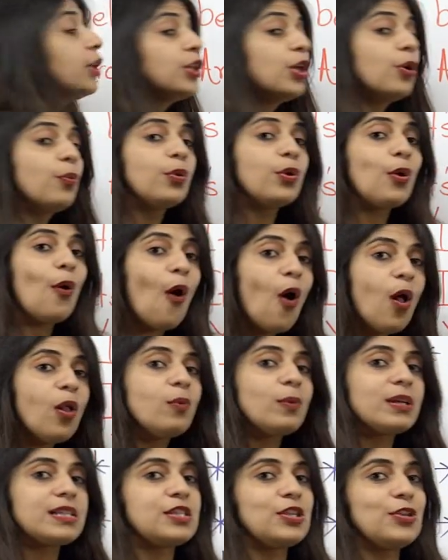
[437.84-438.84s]
You would
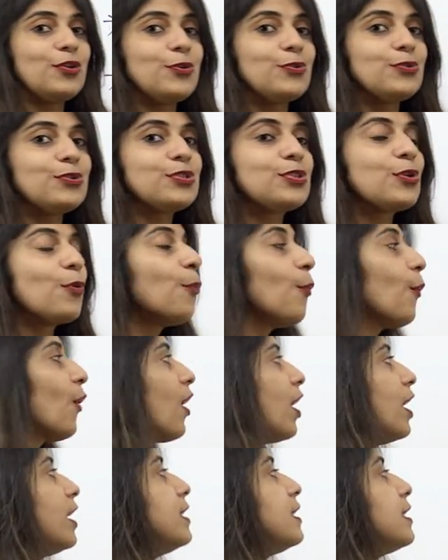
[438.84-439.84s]
always use the
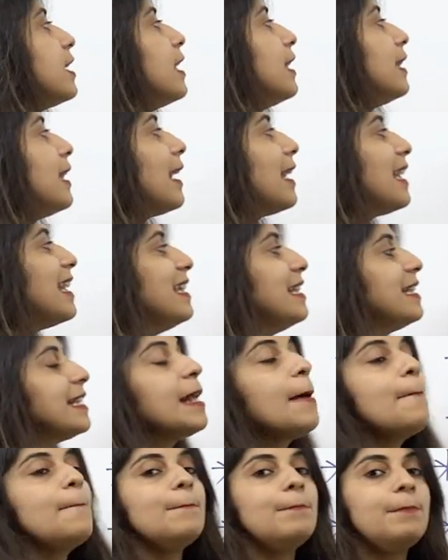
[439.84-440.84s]
word that
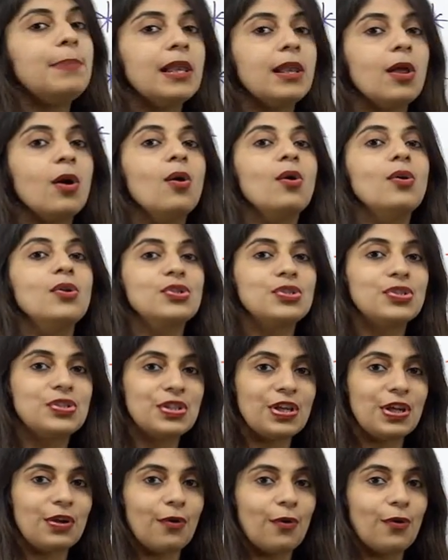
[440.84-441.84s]
it's below
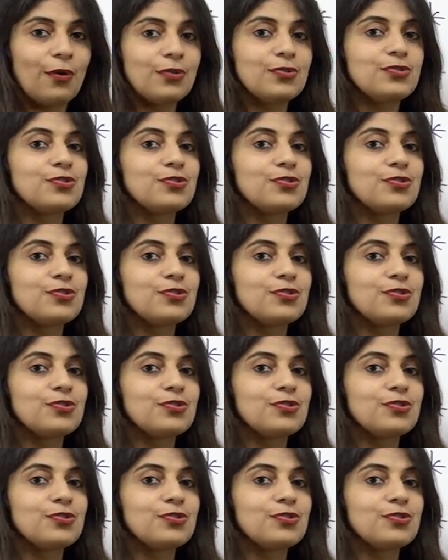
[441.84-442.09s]
zero.